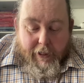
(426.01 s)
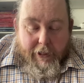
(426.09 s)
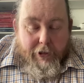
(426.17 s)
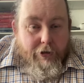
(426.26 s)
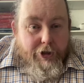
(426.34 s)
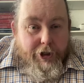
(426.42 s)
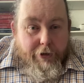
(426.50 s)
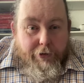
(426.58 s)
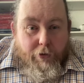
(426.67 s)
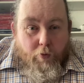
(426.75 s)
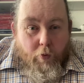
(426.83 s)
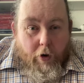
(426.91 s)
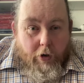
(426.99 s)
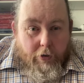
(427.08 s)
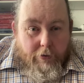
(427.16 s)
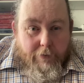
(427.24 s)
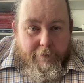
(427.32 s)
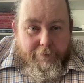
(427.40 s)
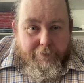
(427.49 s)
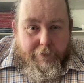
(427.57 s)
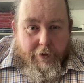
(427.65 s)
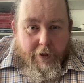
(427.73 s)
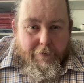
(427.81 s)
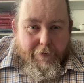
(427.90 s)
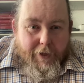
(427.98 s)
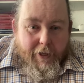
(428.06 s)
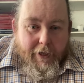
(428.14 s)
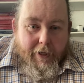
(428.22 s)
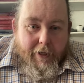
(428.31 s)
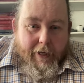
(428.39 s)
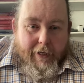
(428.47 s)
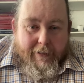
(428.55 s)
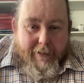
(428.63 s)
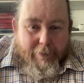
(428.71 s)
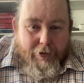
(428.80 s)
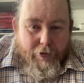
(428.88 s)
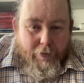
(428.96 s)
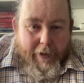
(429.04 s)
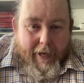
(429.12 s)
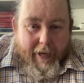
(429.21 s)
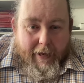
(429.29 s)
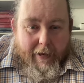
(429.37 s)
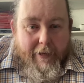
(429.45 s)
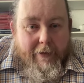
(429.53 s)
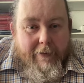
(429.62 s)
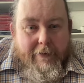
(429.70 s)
And I'll show you one of the exceptional pair.